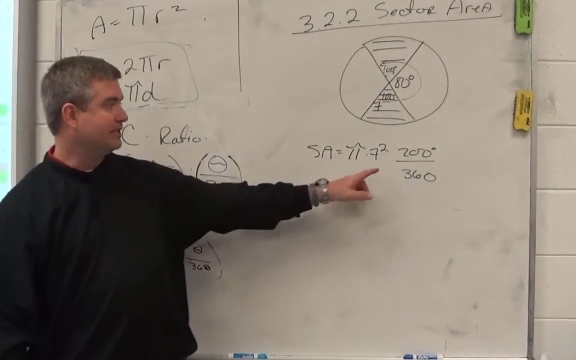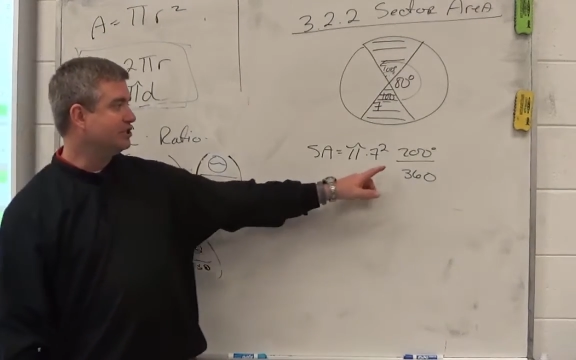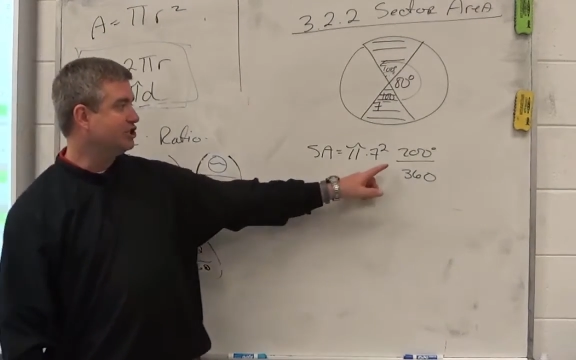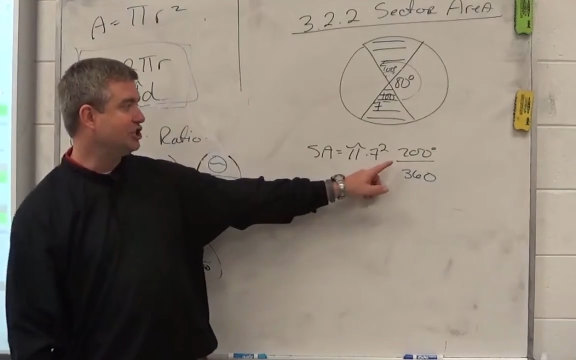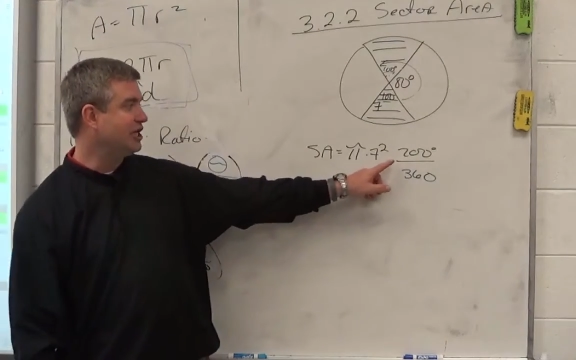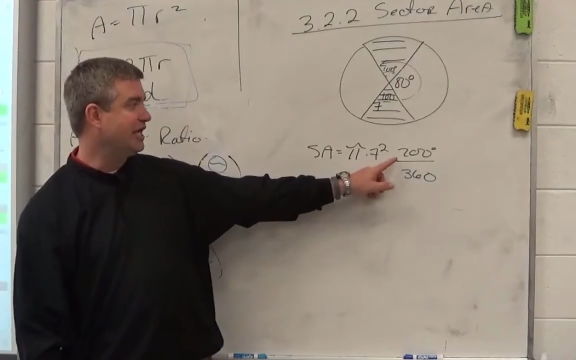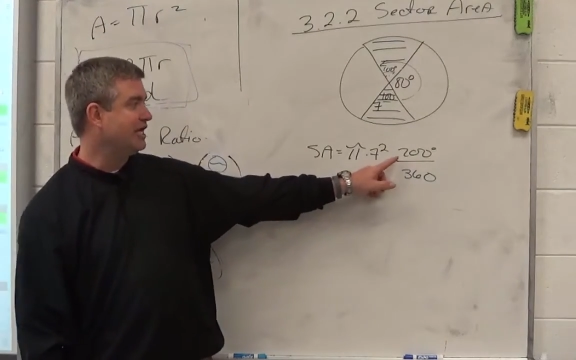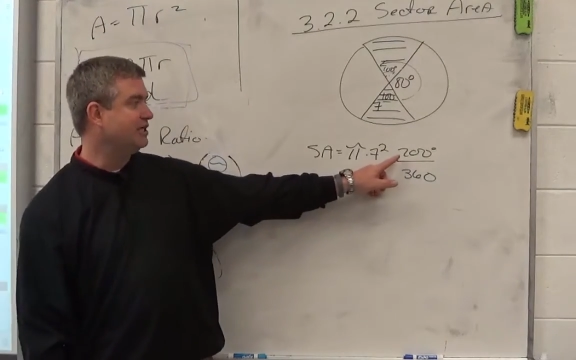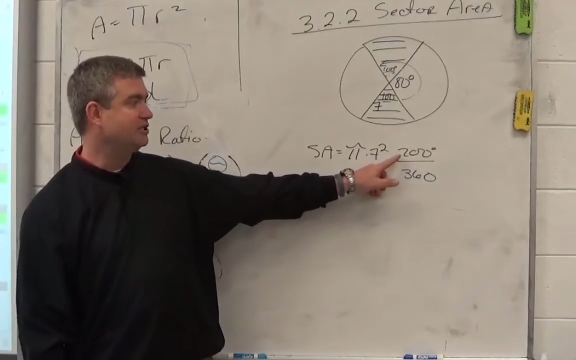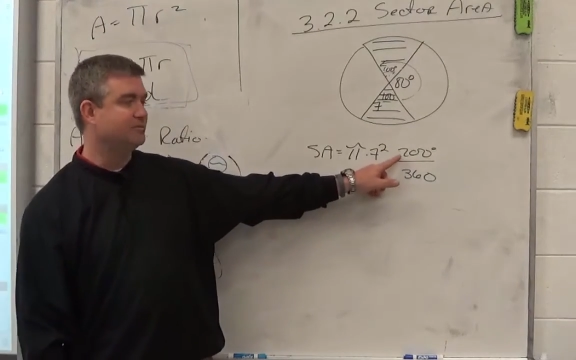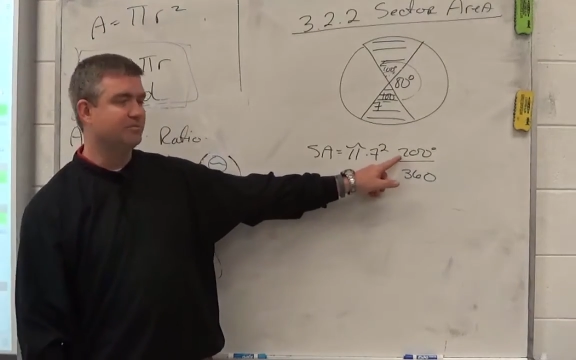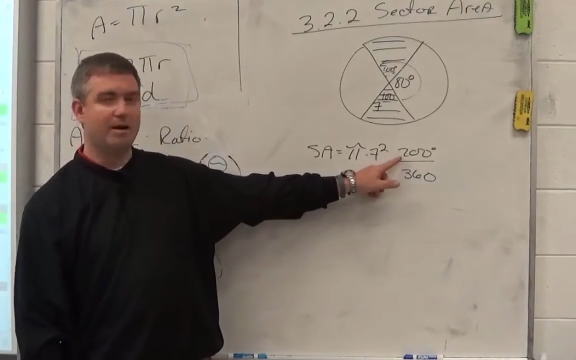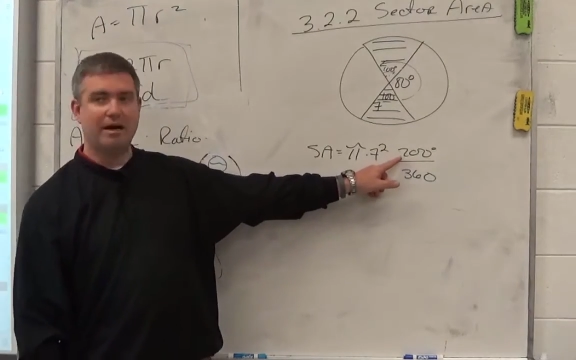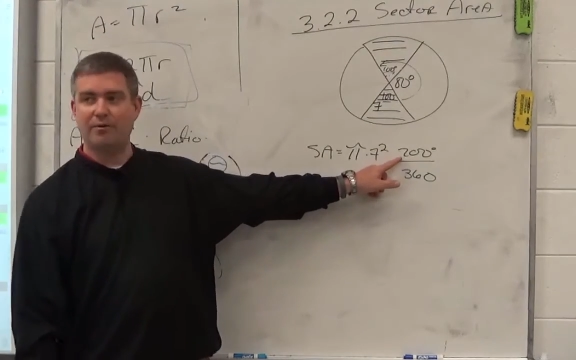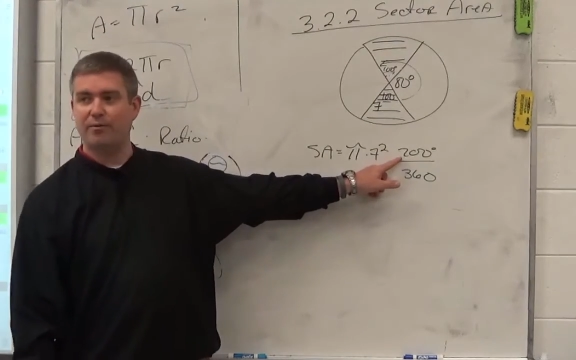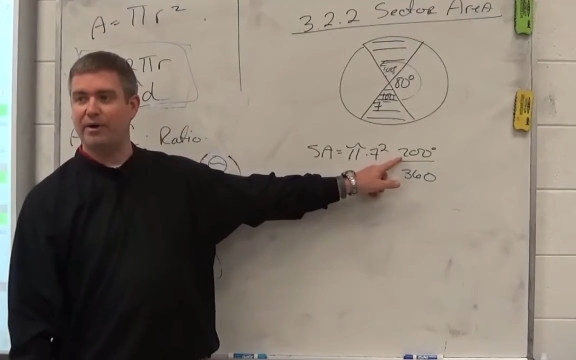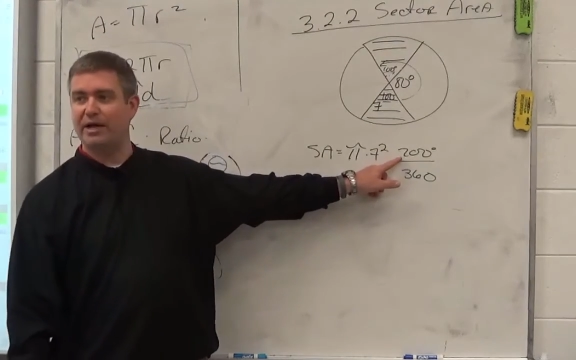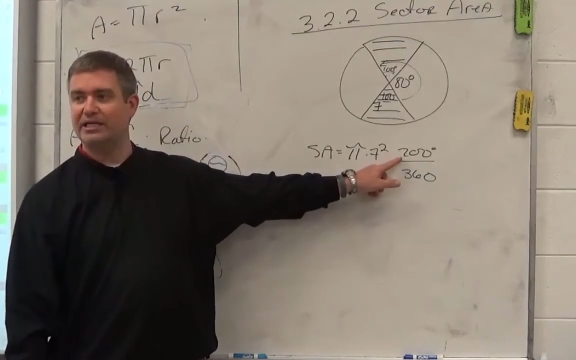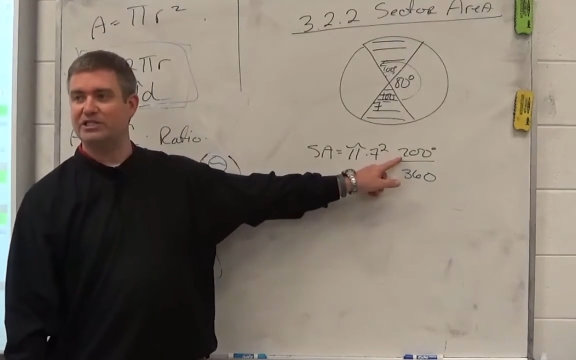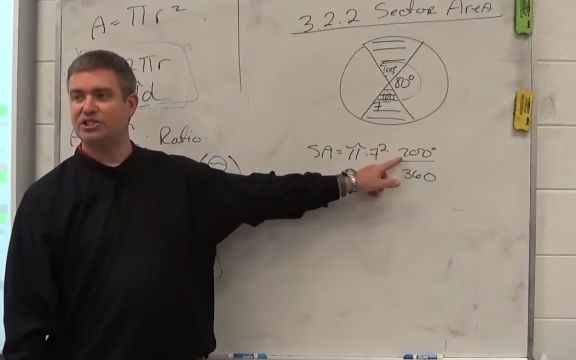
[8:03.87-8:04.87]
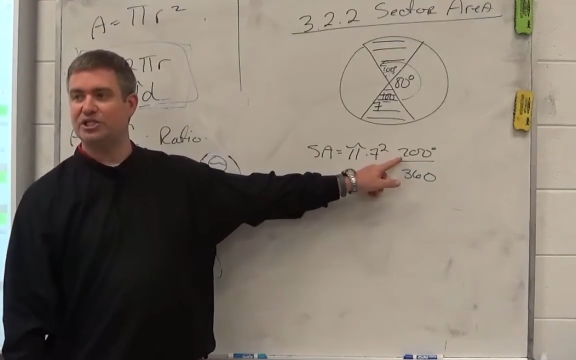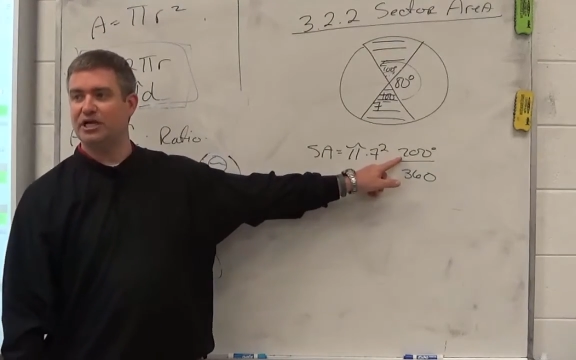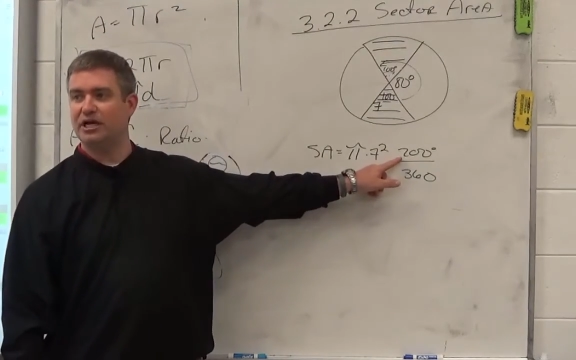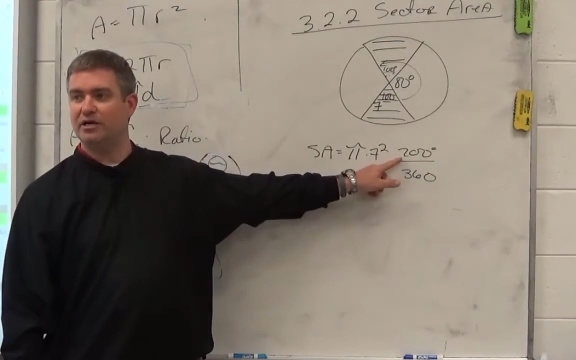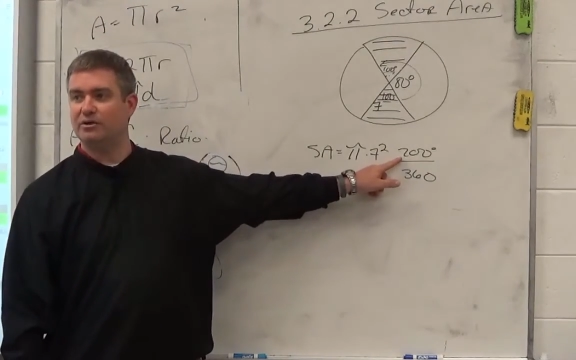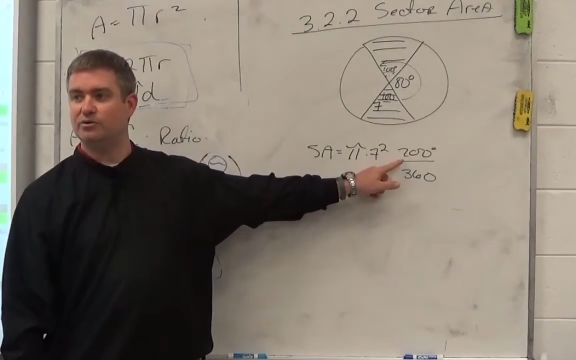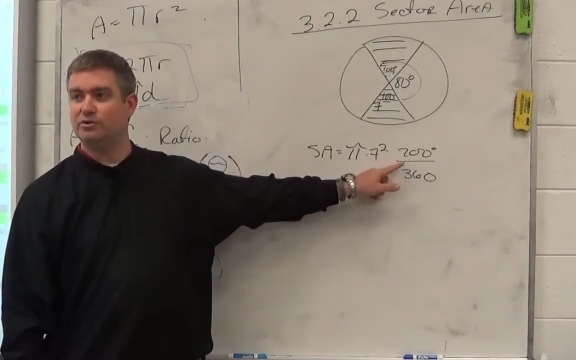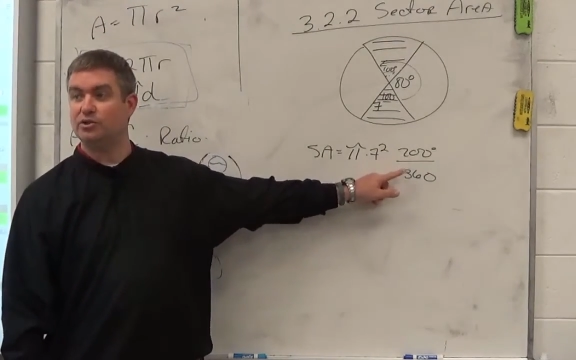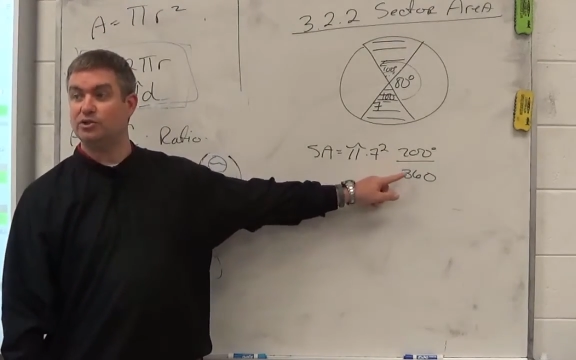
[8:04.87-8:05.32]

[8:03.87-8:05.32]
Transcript: change my ratio to